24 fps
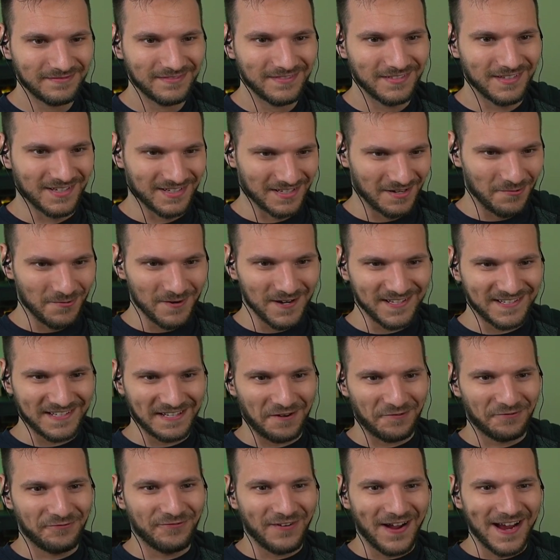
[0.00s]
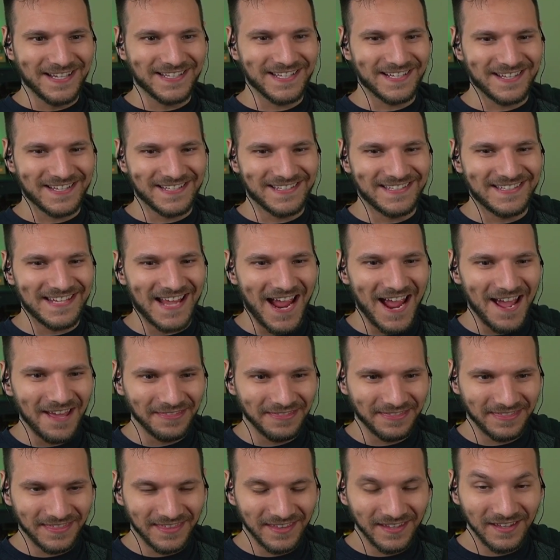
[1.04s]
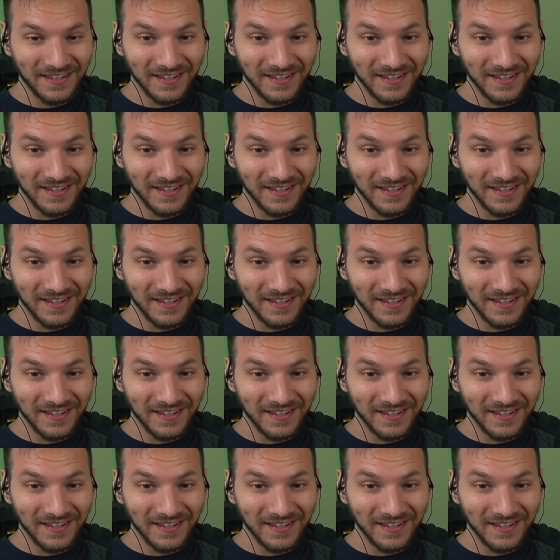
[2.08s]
So what is it, a fight to the death?